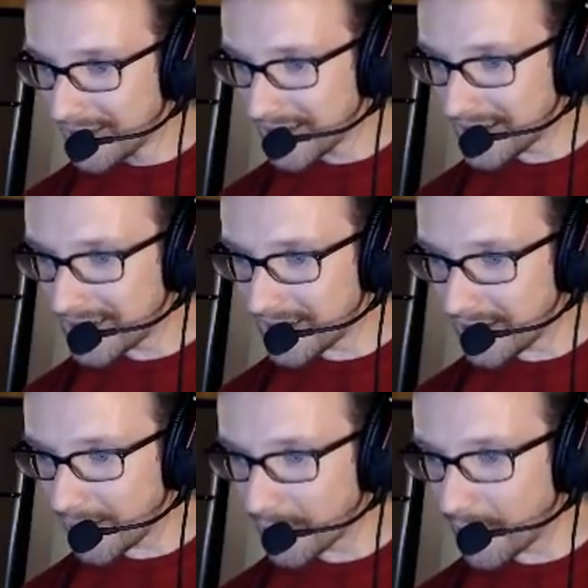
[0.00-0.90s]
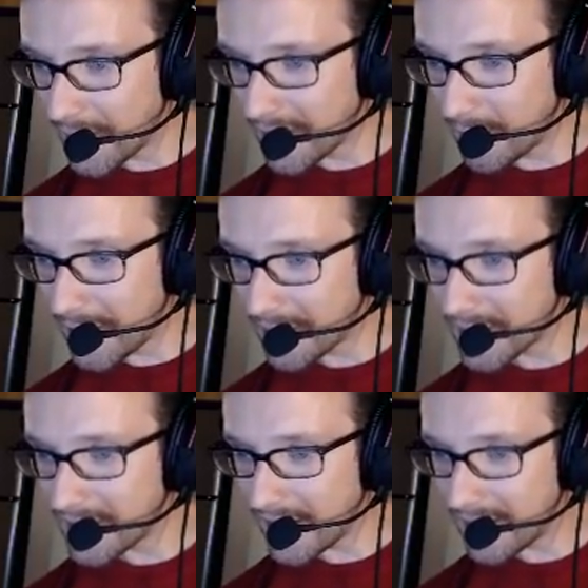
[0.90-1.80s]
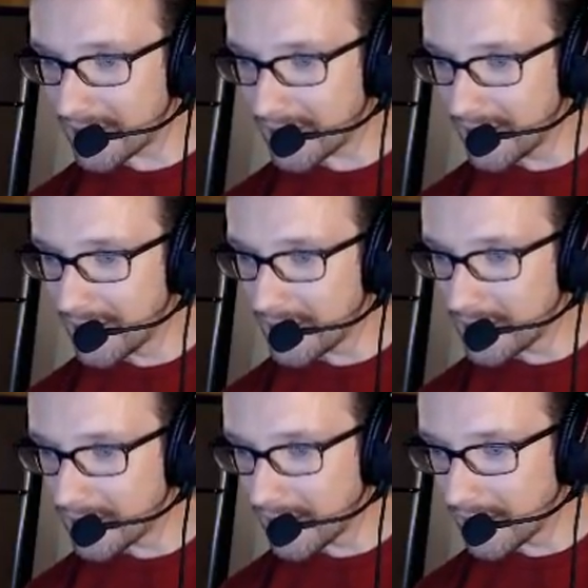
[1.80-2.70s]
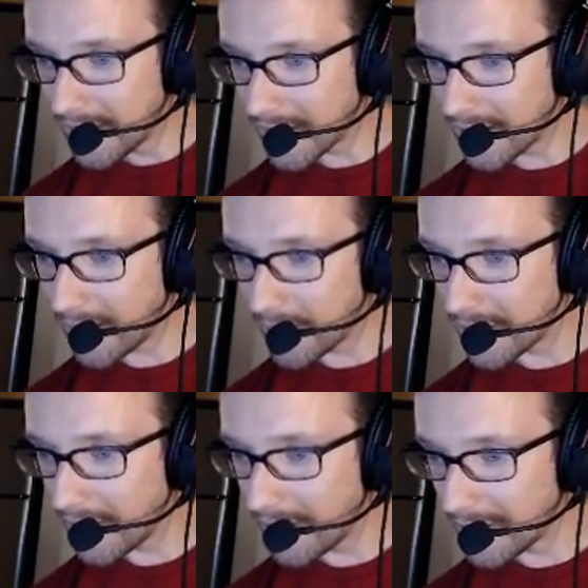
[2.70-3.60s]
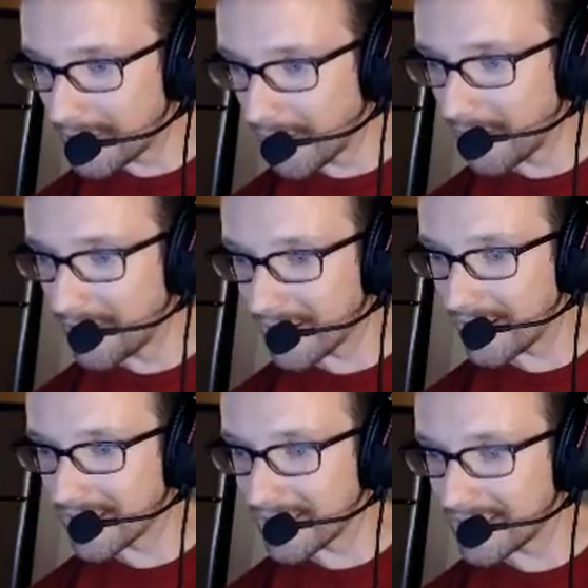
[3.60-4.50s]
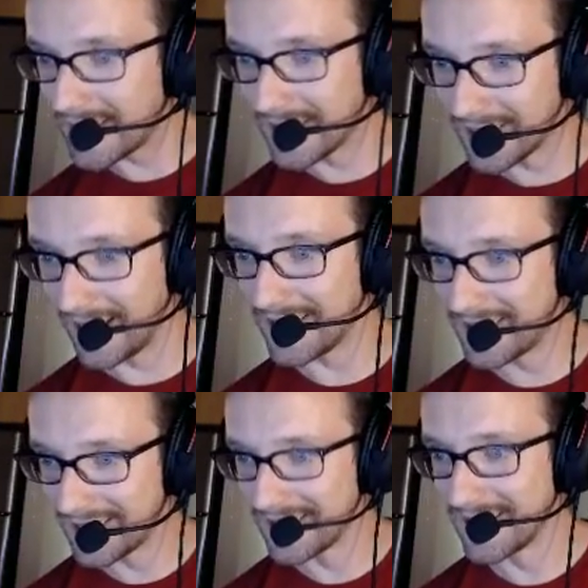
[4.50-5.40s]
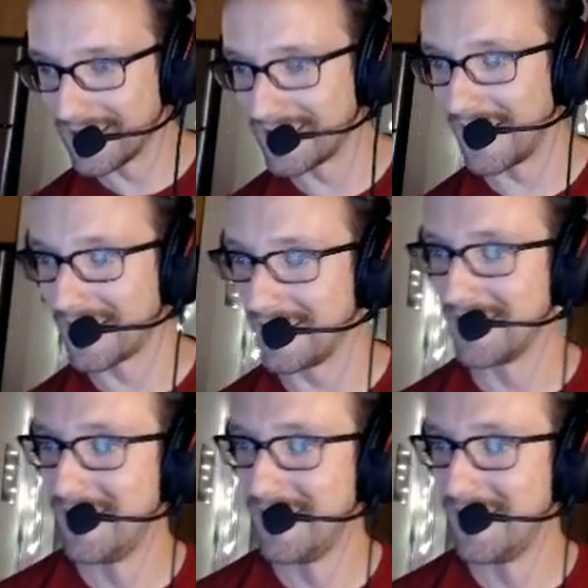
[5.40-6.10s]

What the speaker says: Let's see, are we going to the matrix now? That comment law. No, not like this. Yes, exactly.